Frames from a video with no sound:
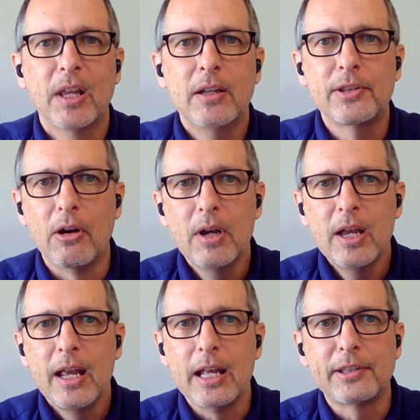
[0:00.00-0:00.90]
So
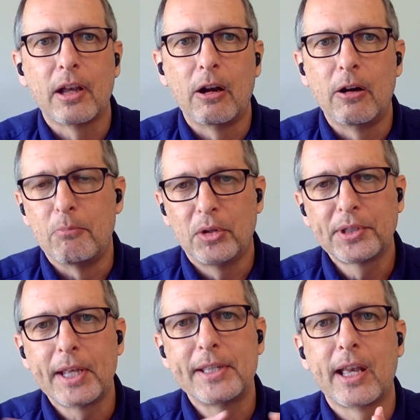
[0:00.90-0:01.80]
it's our
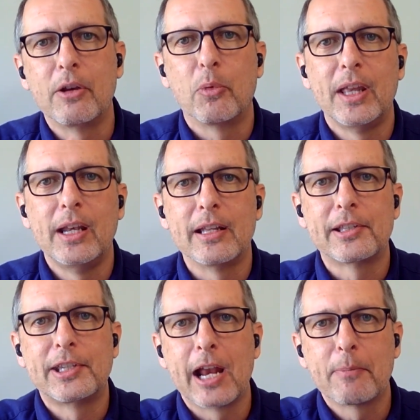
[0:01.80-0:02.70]
multi-site
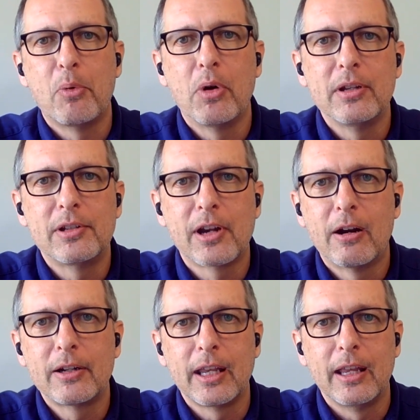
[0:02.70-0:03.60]
readiness checkpoint chart.